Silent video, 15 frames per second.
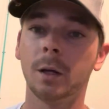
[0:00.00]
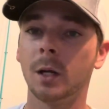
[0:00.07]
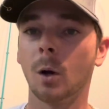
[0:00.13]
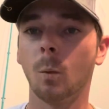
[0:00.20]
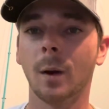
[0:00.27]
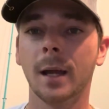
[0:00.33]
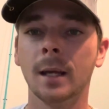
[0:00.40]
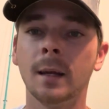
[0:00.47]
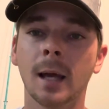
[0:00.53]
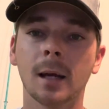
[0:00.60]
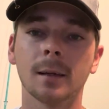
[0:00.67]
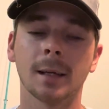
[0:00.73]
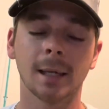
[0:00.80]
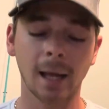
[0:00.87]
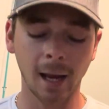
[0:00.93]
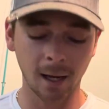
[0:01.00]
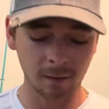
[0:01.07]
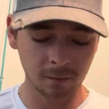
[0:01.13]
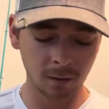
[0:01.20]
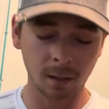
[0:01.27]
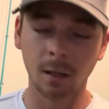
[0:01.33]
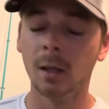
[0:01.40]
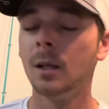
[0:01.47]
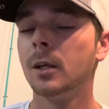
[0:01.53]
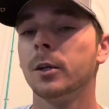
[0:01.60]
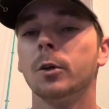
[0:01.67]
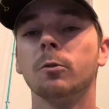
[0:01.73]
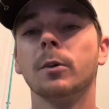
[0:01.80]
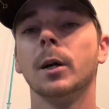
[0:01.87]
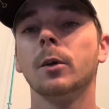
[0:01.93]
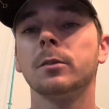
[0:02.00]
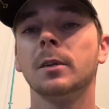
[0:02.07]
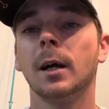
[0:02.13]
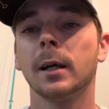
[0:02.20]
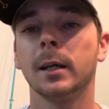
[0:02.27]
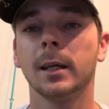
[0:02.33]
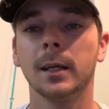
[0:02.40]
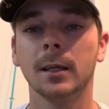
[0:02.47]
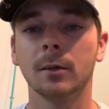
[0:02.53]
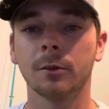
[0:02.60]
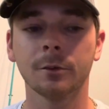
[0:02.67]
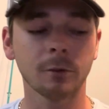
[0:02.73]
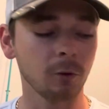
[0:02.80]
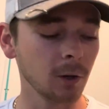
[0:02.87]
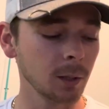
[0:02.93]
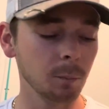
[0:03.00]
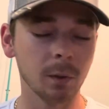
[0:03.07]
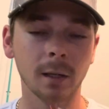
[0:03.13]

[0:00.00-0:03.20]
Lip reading: you know, wading out to cast it, your reel's not going to get destroyed.